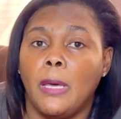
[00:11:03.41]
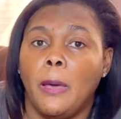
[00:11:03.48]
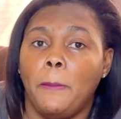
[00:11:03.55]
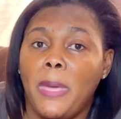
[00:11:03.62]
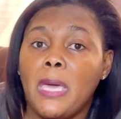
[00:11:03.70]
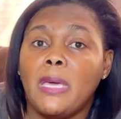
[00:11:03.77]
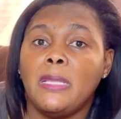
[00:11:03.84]

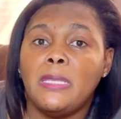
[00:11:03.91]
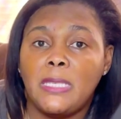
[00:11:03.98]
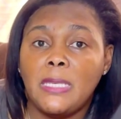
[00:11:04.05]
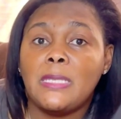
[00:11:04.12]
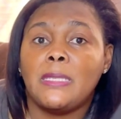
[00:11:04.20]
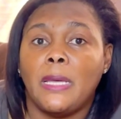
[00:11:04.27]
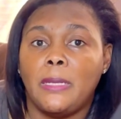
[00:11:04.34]
Being
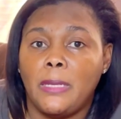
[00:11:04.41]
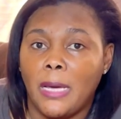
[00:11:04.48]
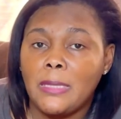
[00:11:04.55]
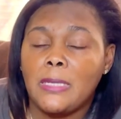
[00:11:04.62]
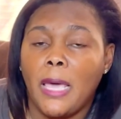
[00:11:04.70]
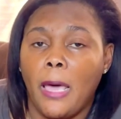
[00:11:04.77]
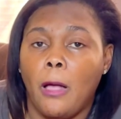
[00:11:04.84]
consistent
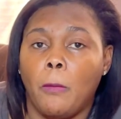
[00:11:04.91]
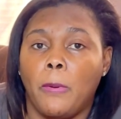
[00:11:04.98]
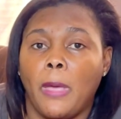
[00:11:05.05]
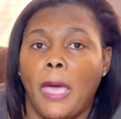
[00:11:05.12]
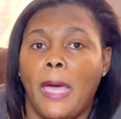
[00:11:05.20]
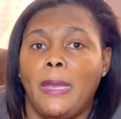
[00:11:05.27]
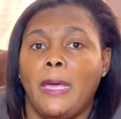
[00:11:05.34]
does help,
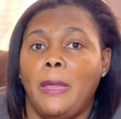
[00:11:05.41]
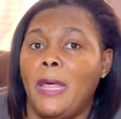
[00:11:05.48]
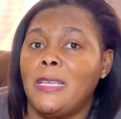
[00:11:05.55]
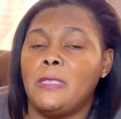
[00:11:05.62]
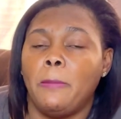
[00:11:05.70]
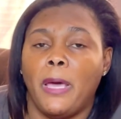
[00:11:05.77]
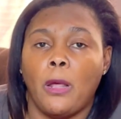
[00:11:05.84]
and it
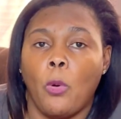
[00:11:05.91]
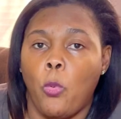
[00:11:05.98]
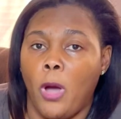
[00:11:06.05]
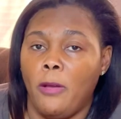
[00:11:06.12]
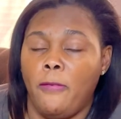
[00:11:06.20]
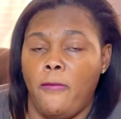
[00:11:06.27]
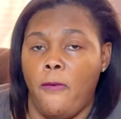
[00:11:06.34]
doesn't matter
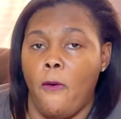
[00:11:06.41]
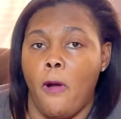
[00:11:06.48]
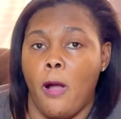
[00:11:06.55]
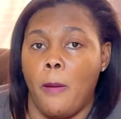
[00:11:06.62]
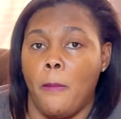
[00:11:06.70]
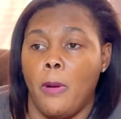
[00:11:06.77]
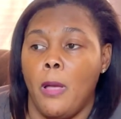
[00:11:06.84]
what
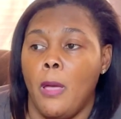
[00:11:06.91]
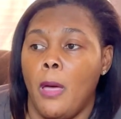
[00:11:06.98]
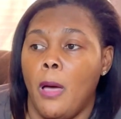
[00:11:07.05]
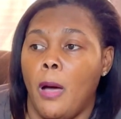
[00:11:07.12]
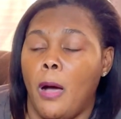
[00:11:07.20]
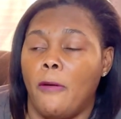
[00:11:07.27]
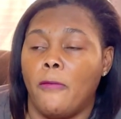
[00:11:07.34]
form
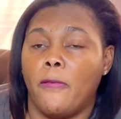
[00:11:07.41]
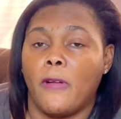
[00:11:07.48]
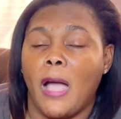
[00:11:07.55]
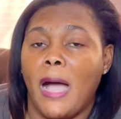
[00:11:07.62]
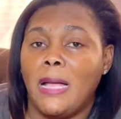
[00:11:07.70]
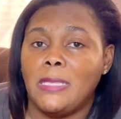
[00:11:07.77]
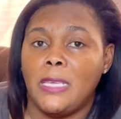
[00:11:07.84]
of
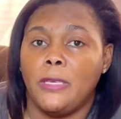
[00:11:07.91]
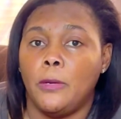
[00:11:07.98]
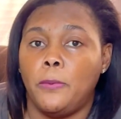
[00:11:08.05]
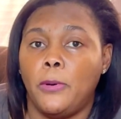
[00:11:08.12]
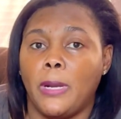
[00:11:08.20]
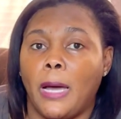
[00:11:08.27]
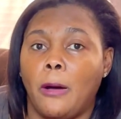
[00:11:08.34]
content you
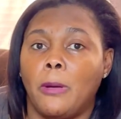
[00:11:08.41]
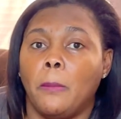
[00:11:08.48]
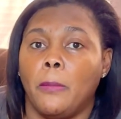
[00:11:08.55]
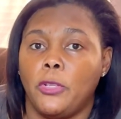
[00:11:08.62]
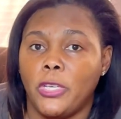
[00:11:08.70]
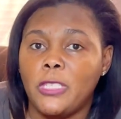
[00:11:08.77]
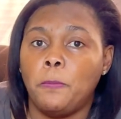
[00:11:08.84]
put out,
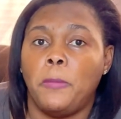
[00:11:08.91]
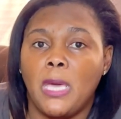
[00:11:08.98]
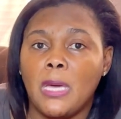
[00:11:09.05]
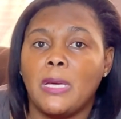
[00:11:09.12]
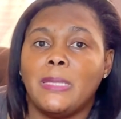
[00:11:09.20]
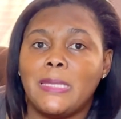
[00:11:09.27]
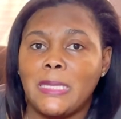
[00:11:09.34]
just being
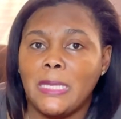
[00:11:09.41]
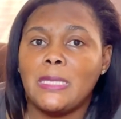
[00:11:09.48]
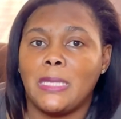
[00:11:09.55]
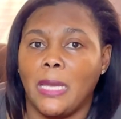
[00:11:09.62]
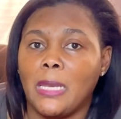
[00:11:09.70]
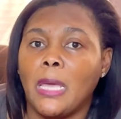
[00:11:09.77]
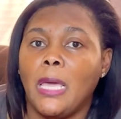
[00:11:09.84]

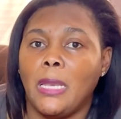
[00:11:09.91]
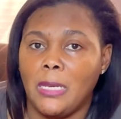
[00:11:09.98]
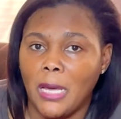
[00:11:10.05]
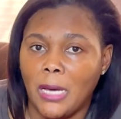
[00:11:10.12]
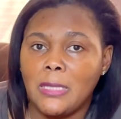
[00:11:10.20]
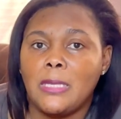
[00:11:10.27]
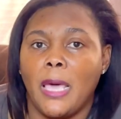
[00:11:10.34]
consistent, it
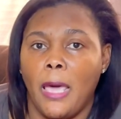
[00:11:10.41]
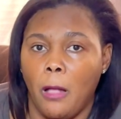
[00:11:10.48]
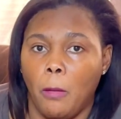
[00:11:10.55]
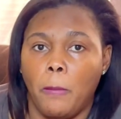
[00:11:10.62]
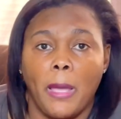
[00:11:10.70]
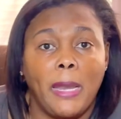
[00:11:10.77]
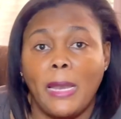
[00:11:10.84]
does
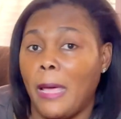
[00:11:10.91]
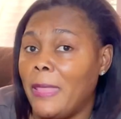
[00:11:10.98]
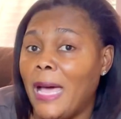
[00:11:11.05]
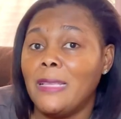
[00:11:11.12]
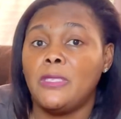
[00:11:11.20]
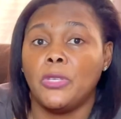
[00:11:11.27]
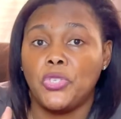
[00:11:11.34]
help. And
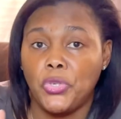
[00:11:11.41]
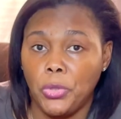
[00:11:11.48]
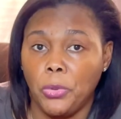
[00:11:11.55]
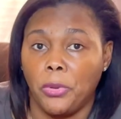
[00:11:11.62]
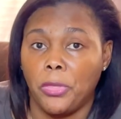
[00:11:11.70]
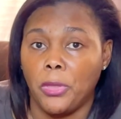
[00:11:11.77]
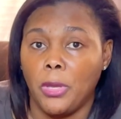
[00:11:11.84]
that's the truth.